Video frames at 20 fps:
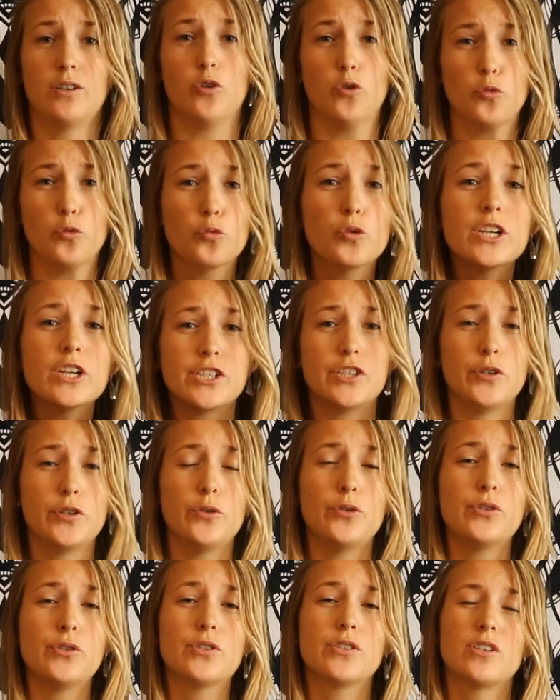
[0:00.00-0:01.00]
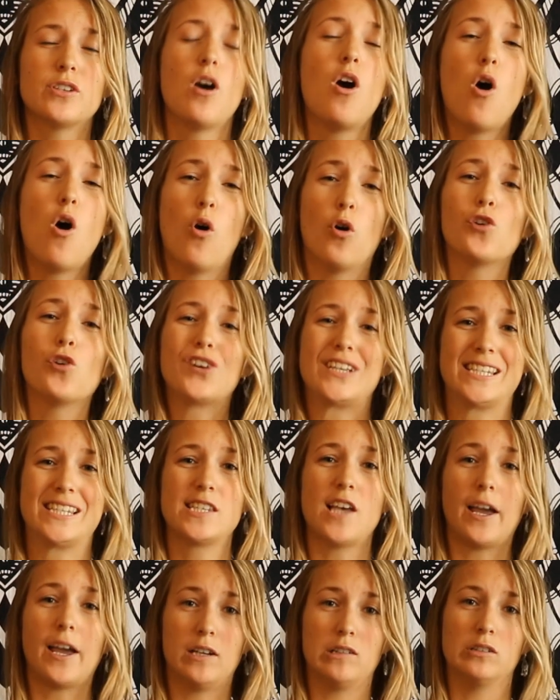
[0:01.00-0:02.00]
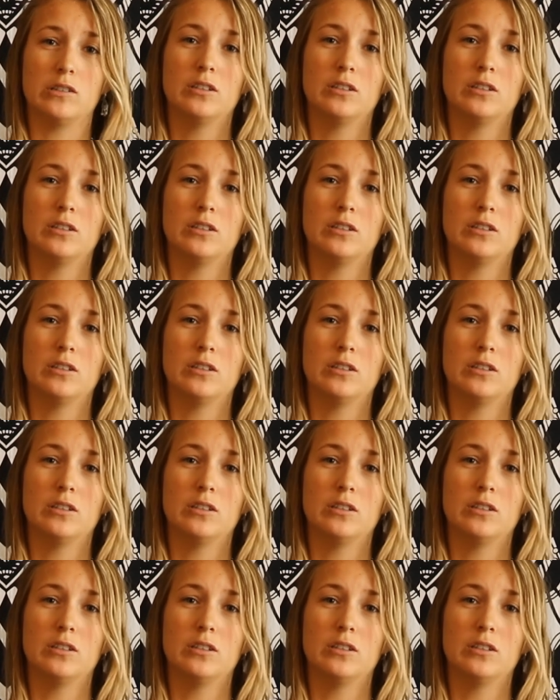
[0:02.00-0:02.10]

reduce, or recycle.